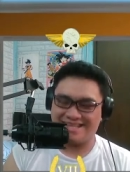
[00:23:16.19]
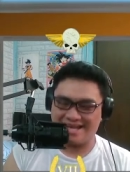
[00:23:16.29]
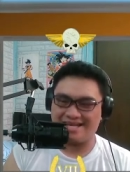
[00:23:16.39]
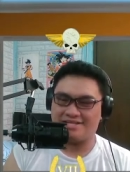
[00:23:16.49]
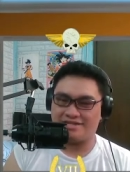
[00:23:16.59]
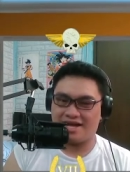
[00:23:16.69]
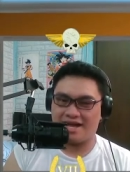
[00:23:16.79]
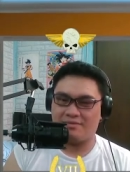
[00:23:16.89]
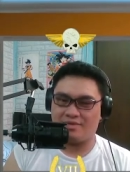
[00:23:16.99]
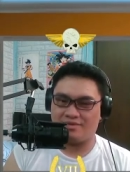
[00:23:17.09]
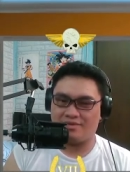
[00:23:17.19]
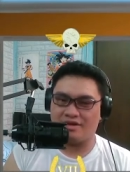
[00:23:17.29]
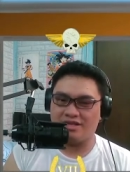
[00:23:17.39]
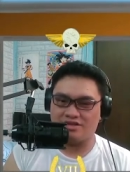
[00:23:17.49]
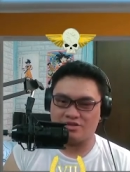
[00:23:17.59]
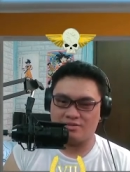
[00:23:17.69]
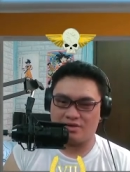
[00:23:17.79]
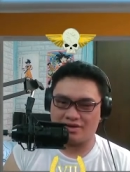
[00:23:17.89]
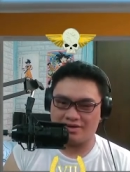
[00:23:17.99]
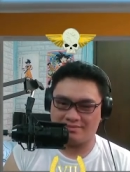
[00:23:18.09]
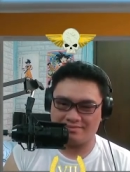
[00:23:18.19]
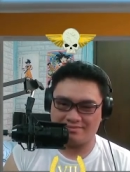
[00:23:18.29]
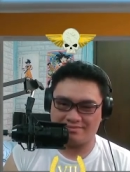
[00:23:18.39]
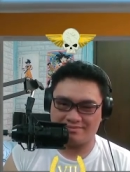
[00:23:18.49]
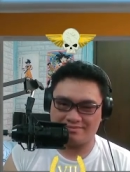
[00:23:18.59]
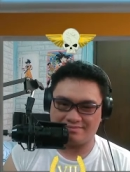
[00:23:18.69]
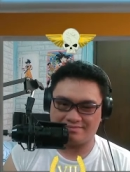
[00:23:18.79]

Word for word: nice job. Only two more. Oh my